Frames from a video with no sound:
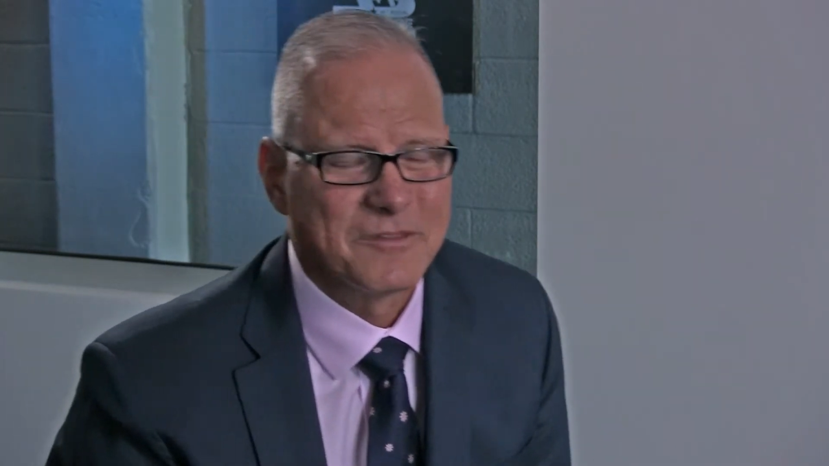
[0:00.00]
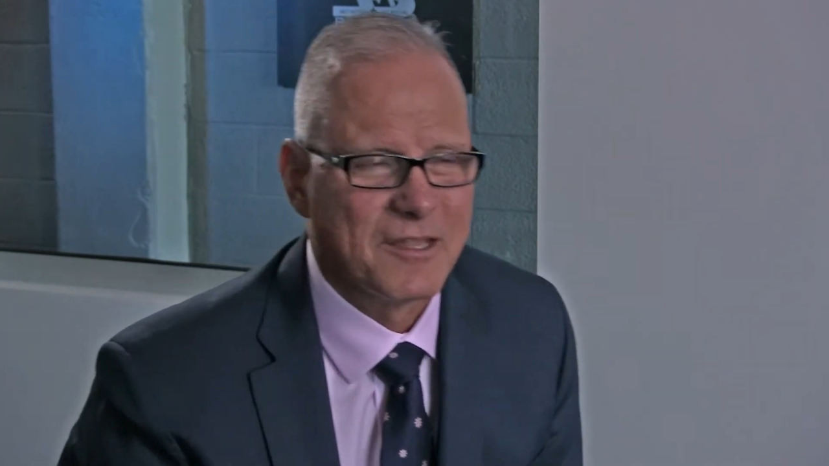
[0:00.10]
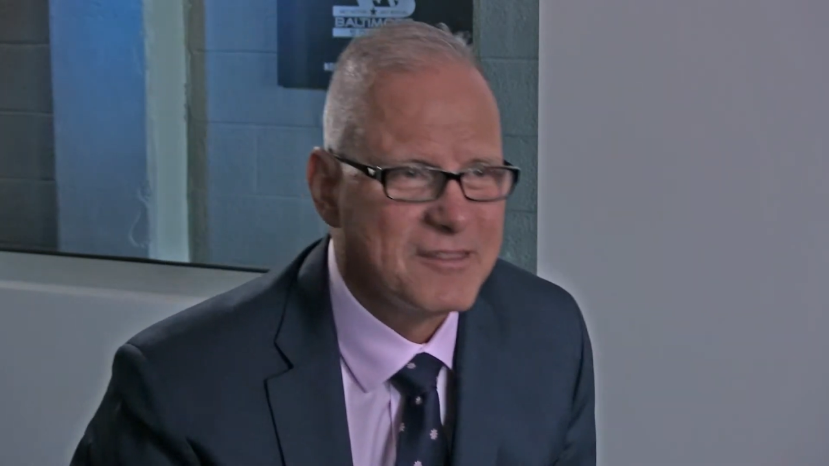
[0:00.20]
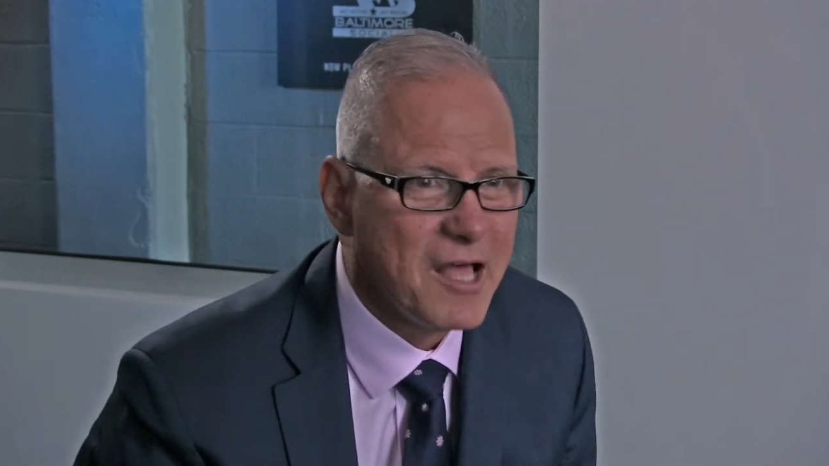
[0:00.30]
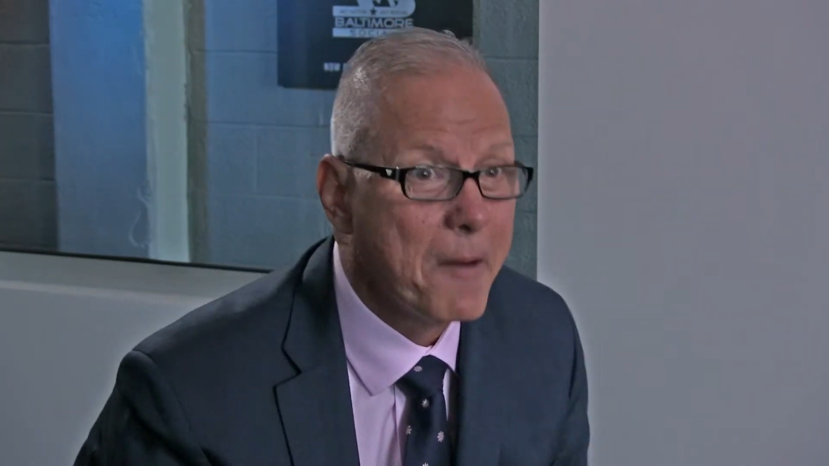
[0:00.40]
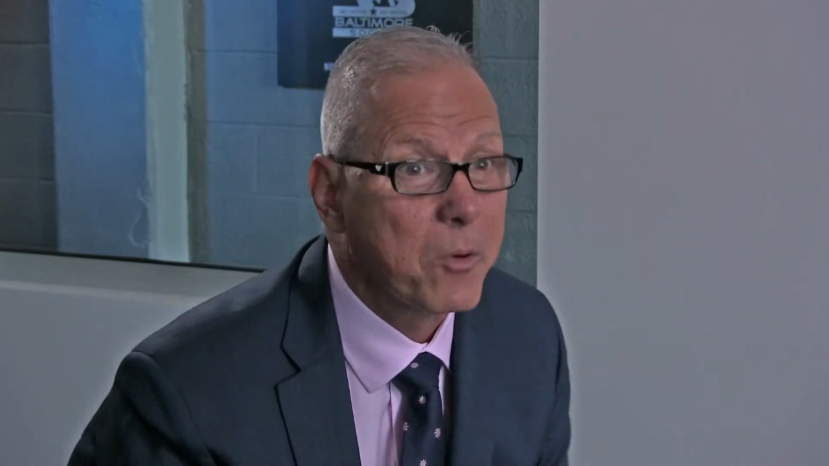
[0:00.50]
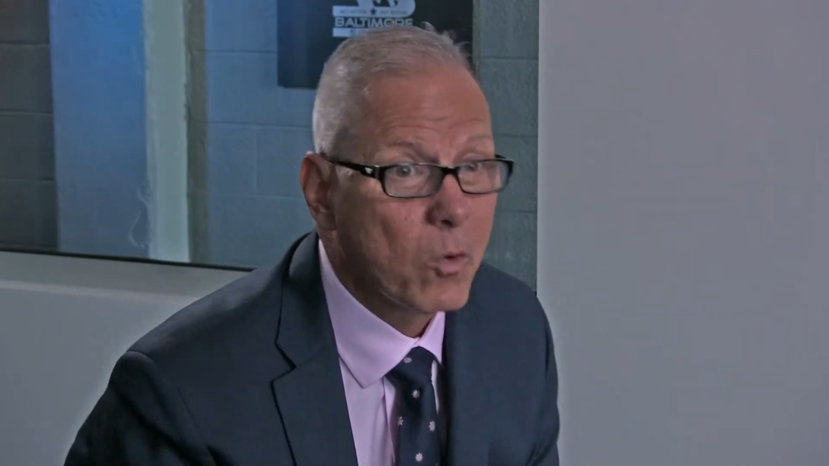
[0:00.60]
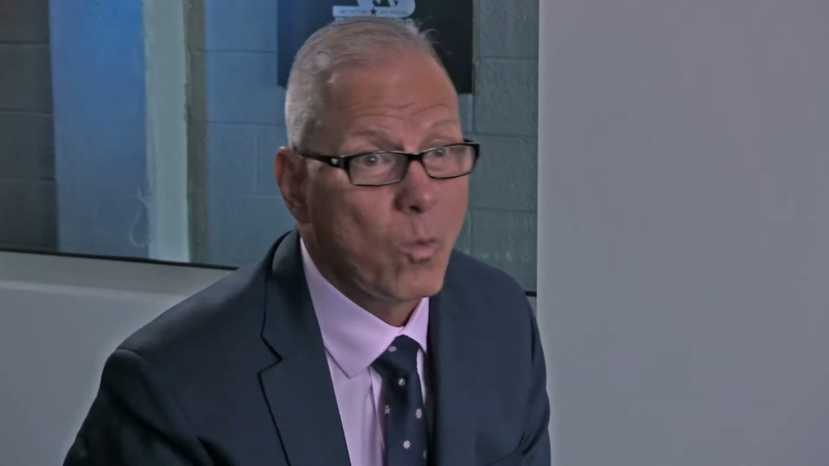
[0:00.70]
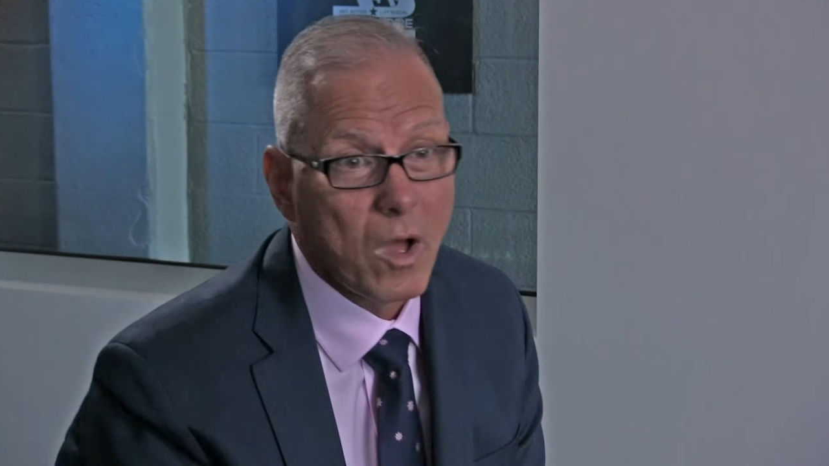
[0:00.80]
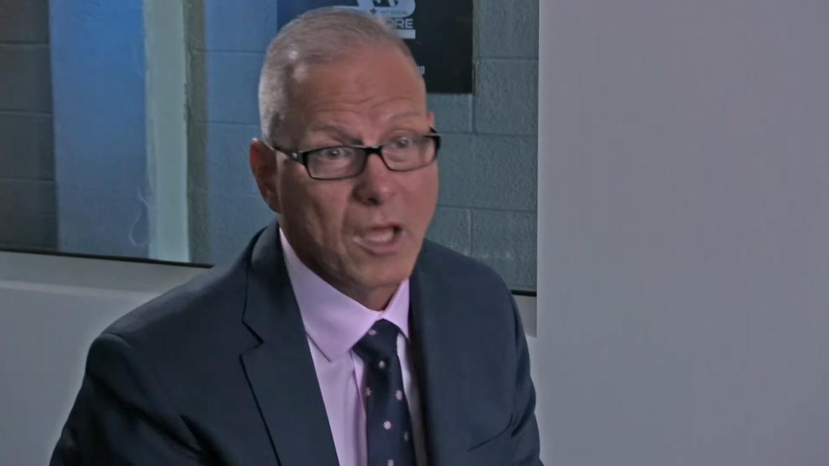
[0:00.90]
The number
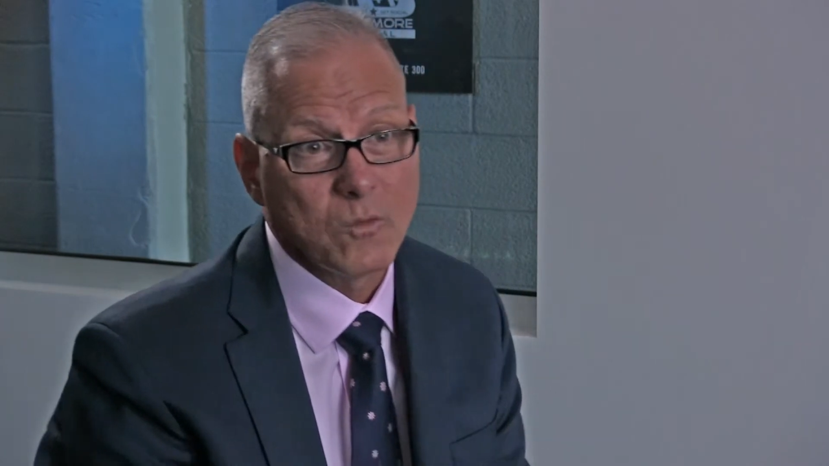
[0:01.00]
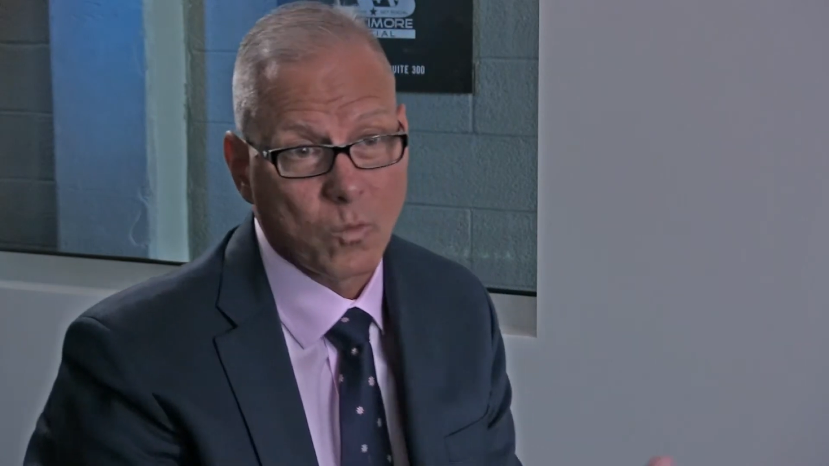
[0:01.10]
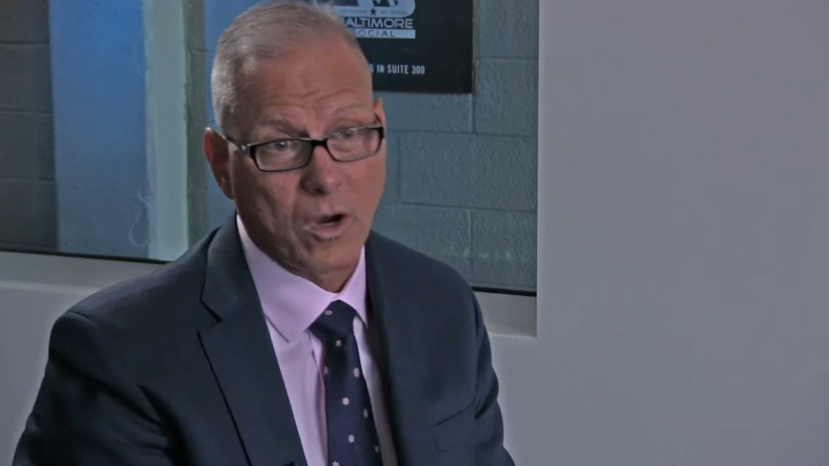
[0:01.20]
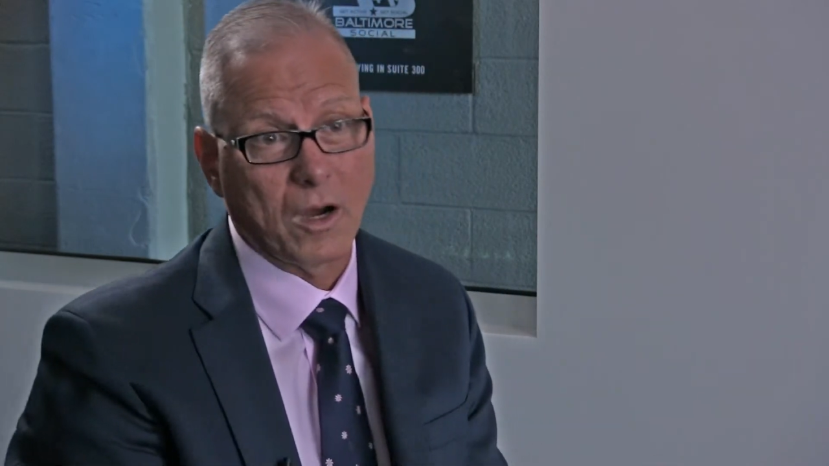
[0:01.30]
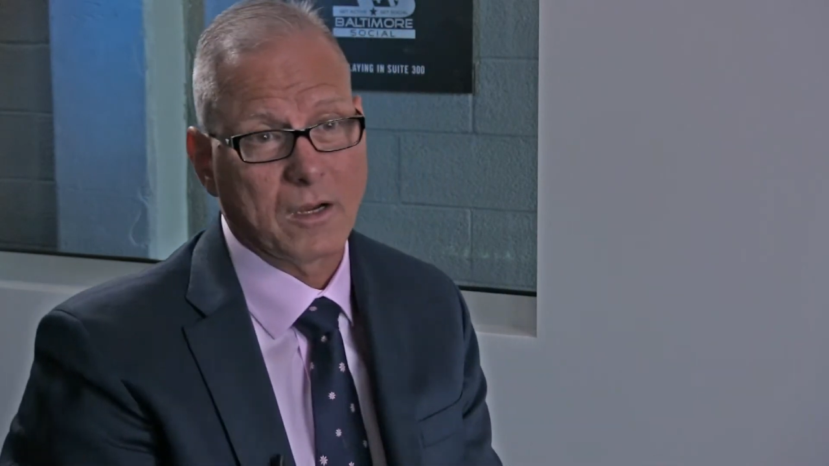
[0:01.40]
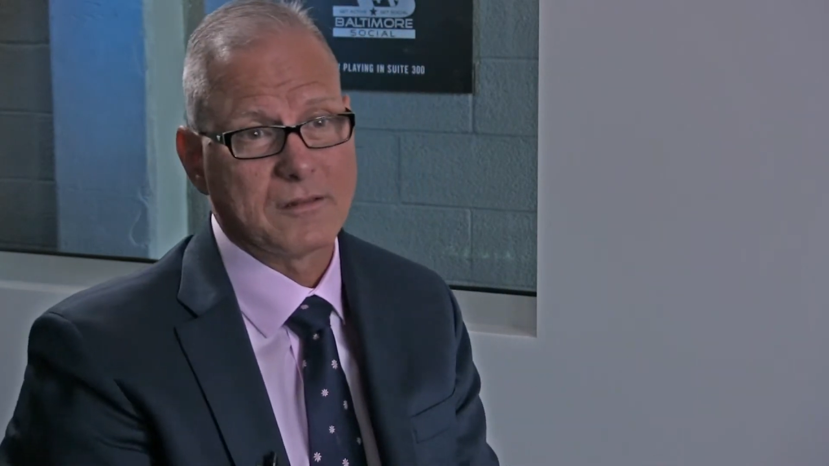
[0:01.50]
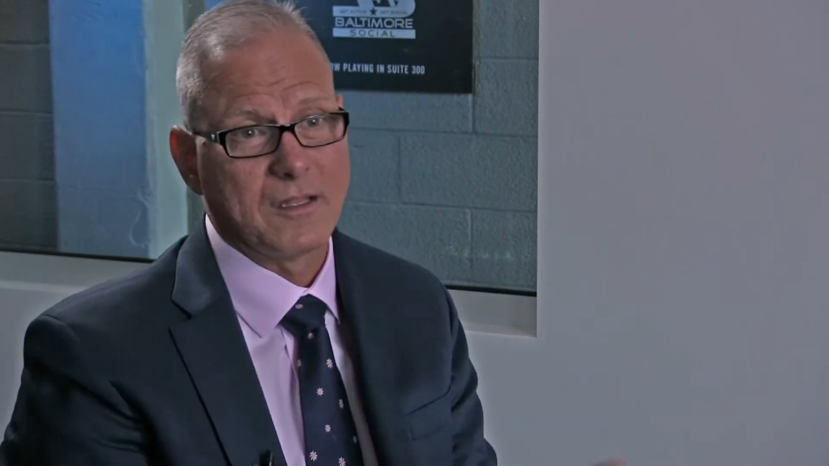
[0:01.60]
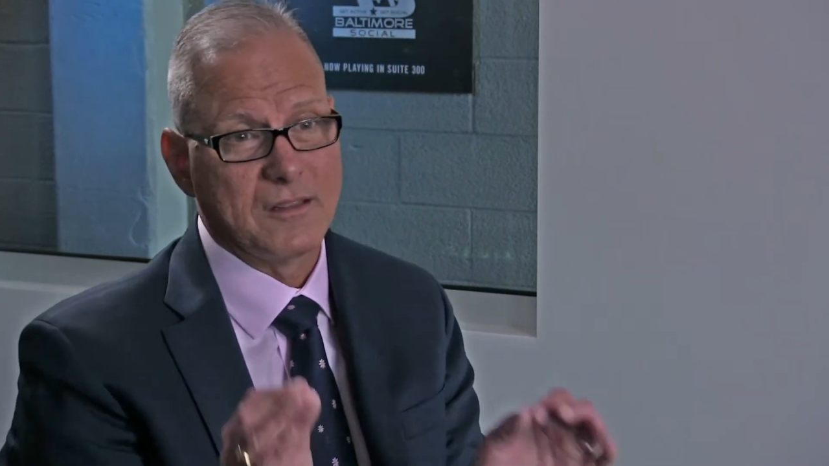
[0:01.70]
one work